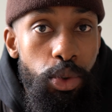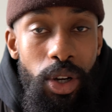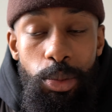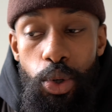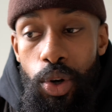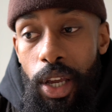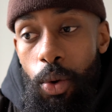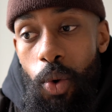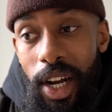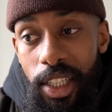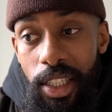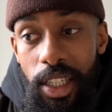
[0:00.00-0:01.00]
So I'm talking
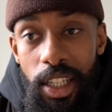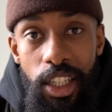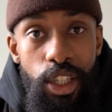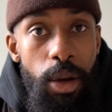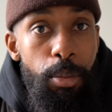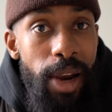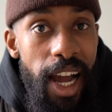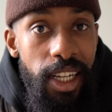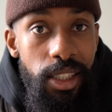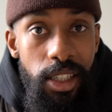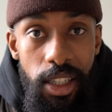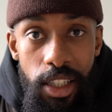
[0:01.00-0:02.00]
white tees,
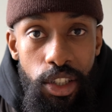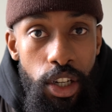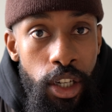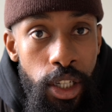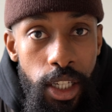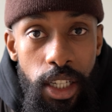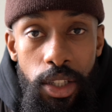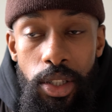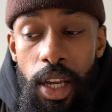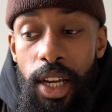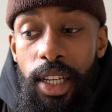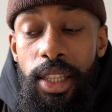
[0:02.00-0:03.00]
black tees, hoodies.